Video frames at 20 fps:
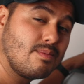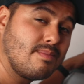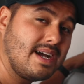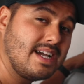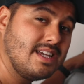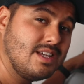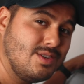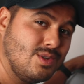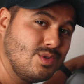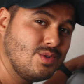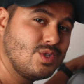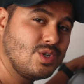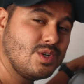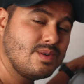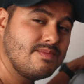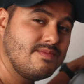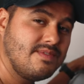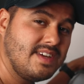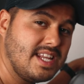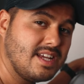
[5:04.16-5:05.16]
my
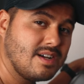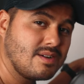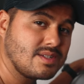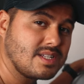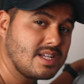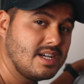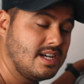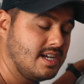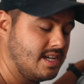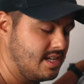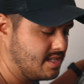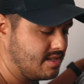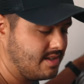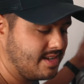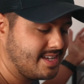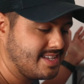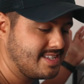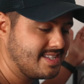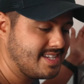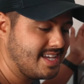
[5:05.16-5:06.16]
YouTube videos. So I
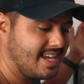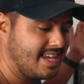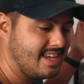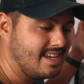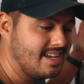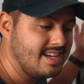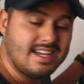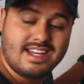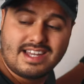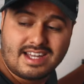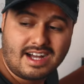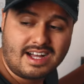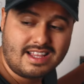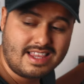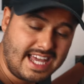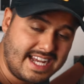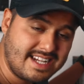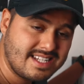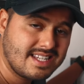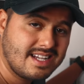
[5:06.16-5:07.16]
can say,
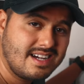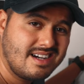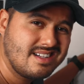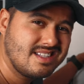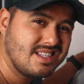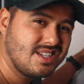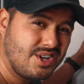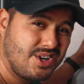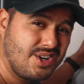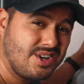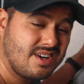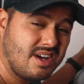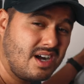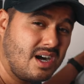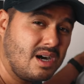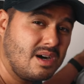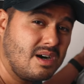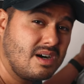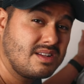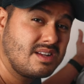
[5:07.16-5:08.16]
Alexa, turn
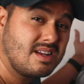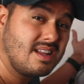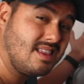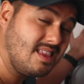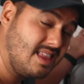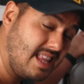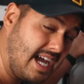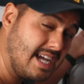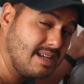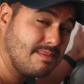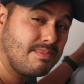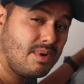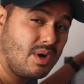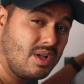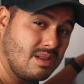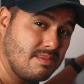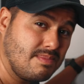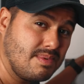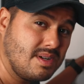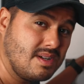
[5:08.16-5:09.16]
on light
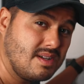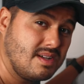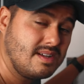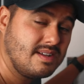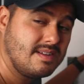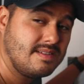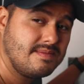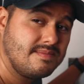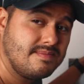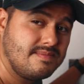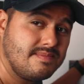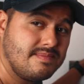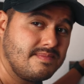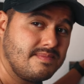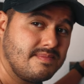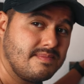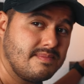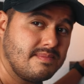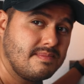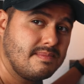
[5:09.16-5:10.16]
bulb.
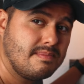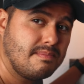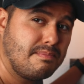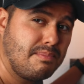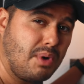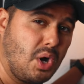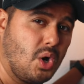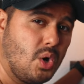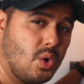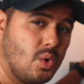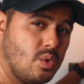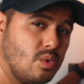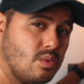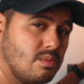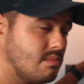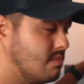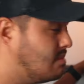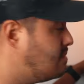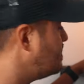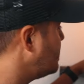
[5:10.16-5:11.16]

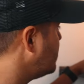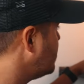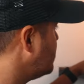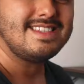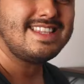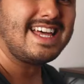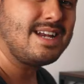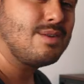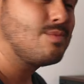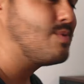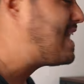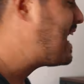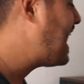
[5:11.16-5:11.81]
Boom! Then we